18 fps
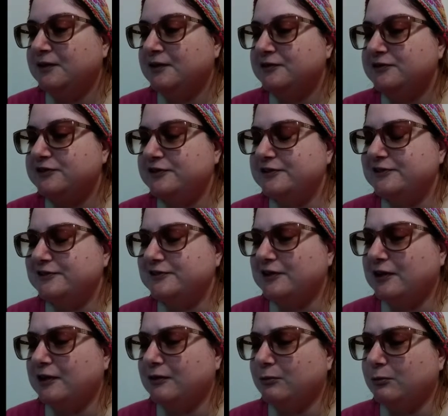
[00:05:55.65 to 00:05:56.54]
She's
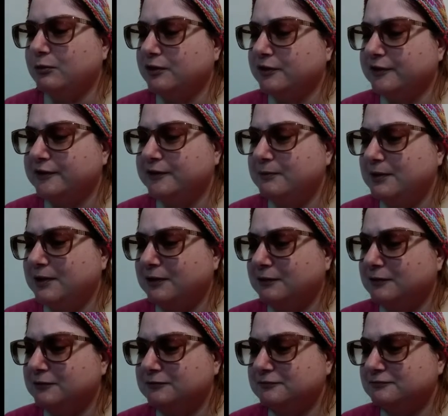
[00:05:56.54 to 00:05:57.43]
worried
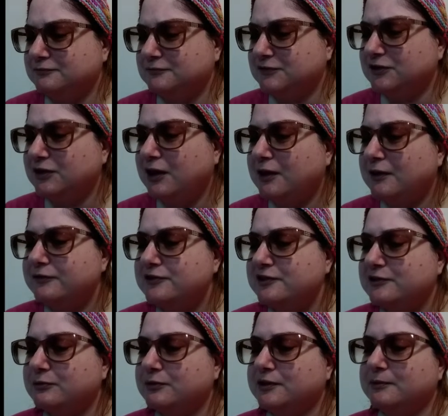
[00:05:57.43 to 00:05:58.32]
about love,
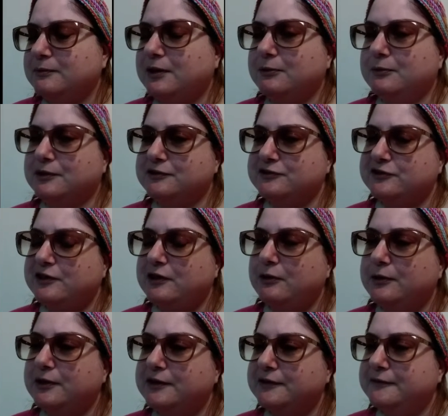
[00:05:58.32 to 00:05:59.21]
she's worried about where it's
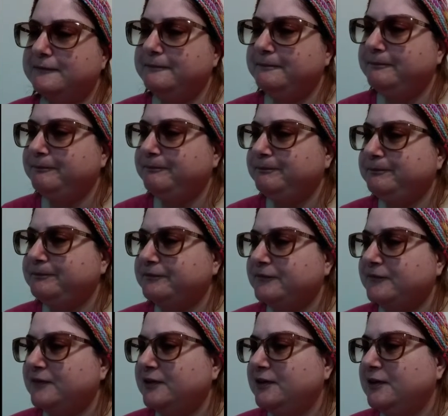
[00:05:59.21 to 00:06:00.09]
going.
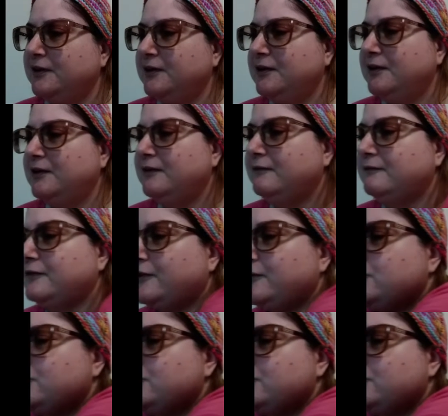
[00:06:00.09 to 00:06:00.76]
For the